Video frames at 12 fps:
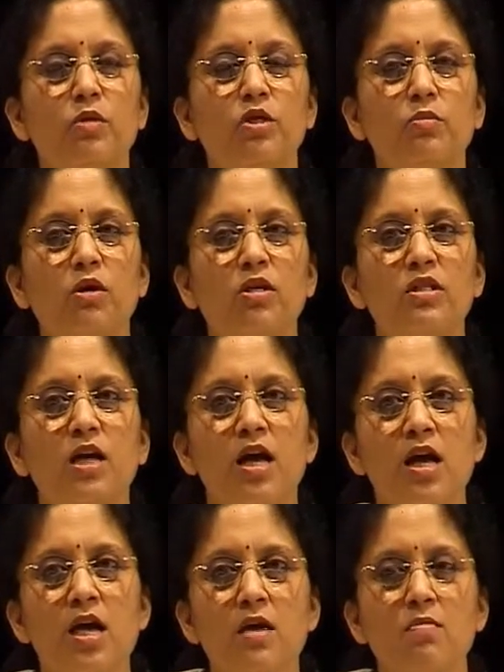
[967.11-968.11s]
which was
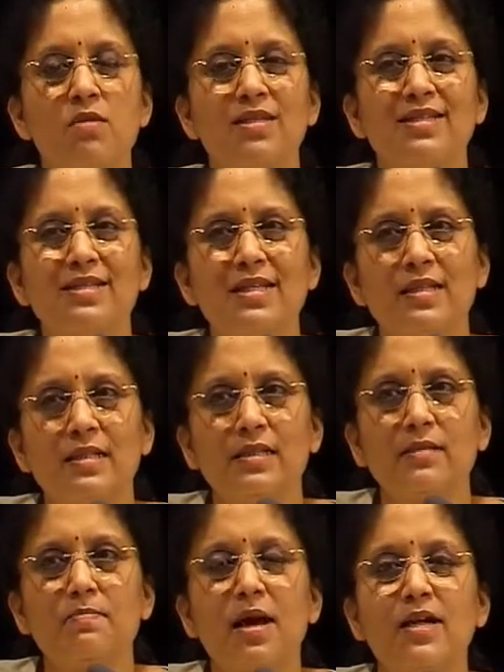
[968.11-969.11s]
he was
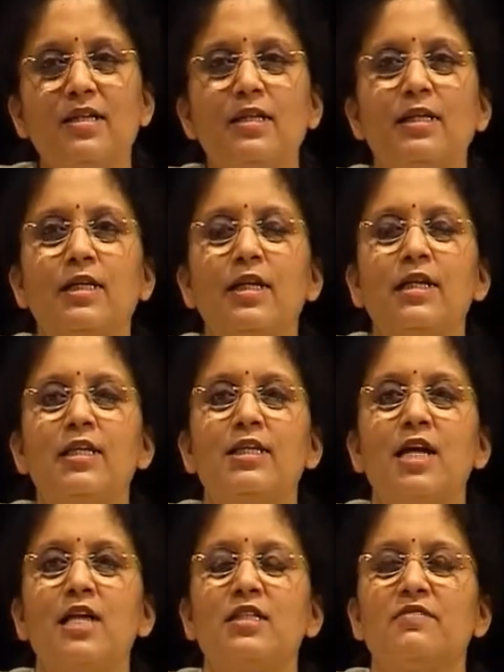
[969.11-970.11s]
systematically
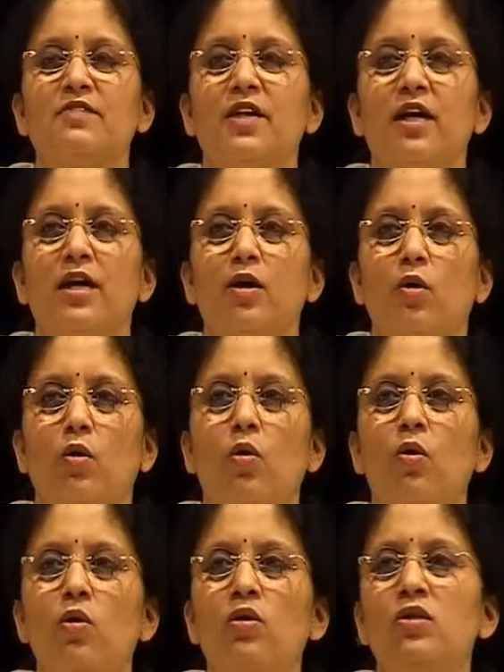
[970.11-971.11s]
transferring
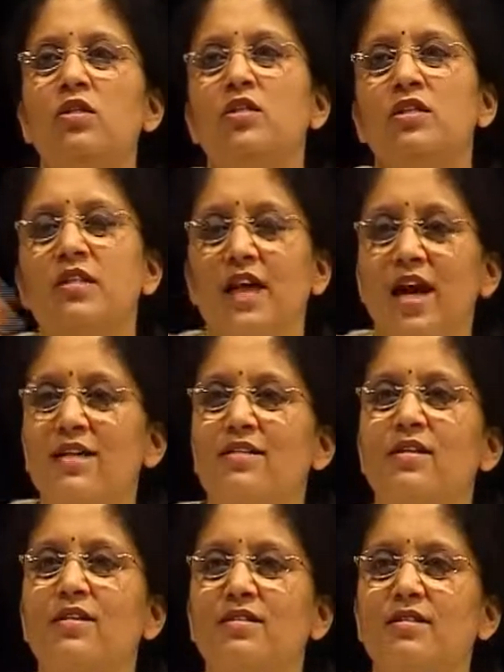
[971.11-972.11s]
all the
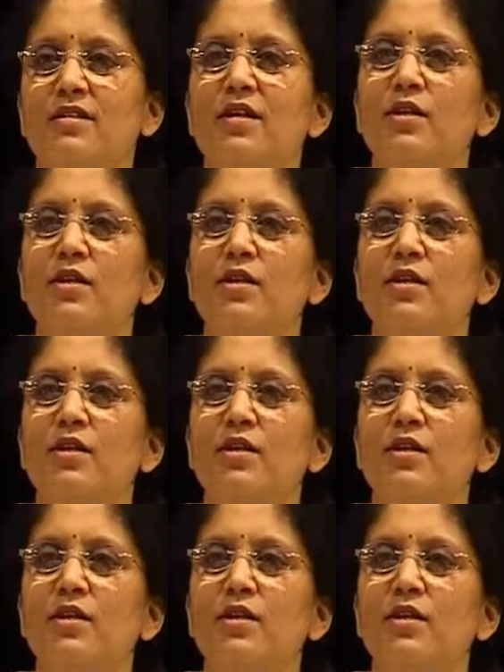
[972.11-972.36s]
assets